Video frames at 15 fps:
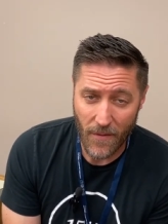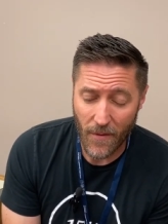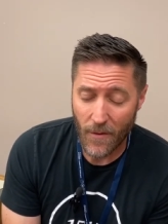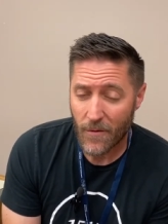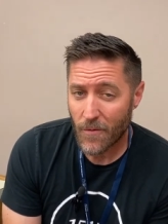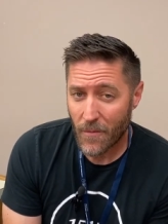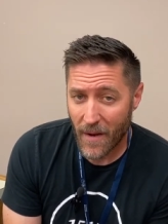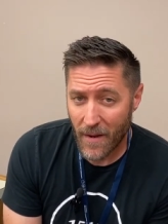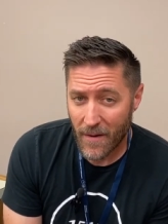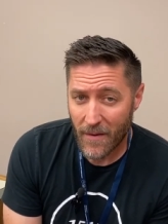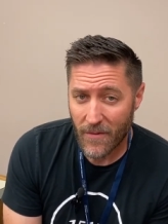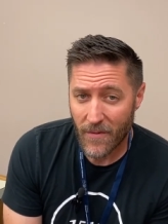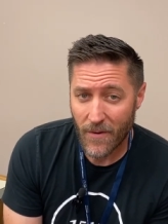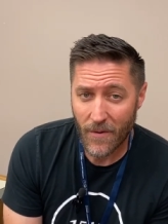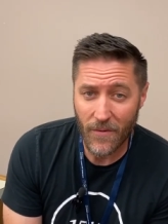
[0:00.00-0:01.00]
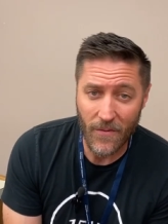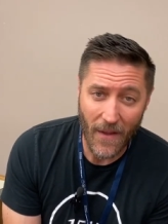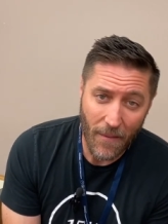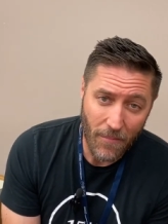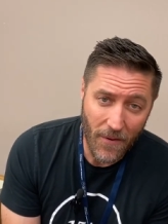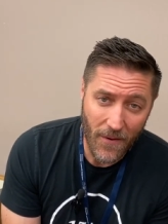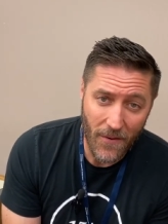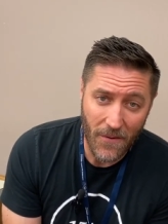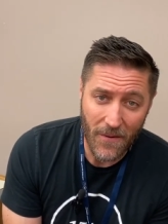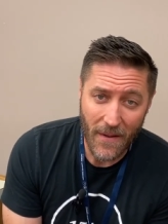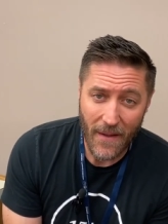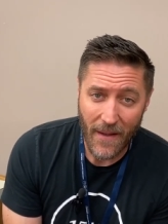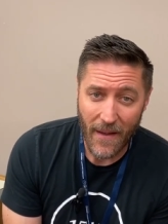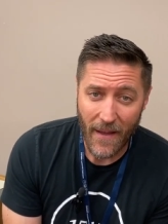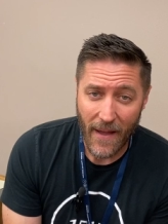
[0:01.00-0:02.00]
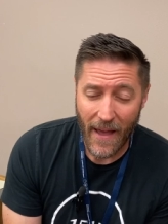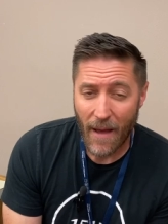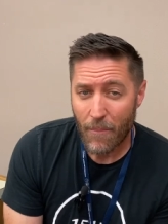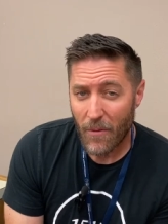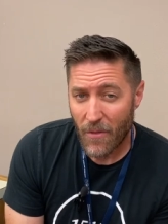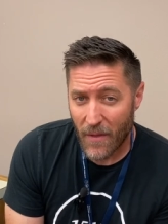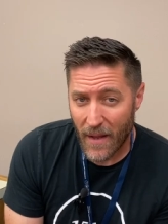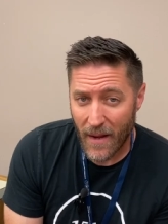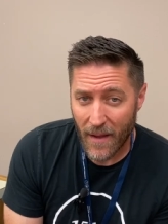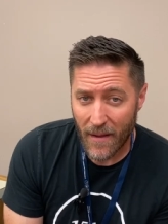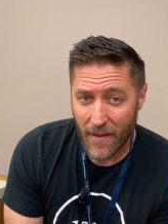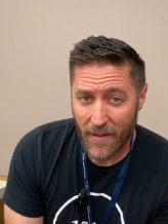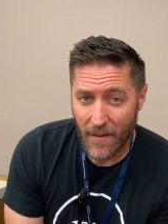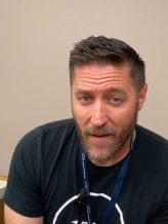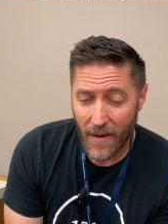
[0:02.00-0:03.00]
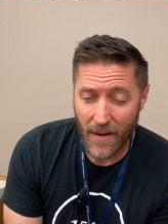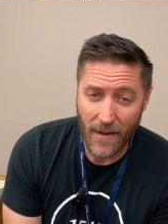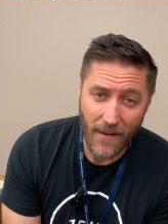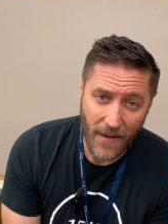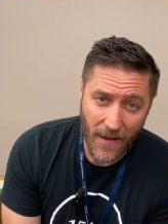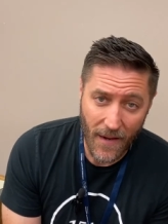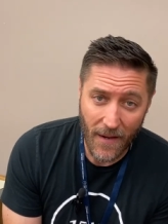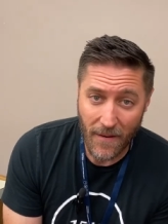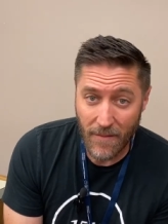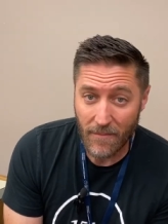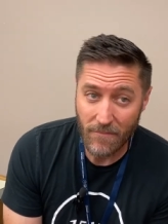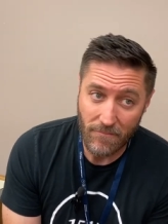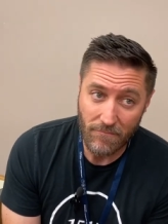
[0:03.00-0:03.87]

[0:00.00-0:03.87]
to those around us that are skeptical, apathetic, and indeed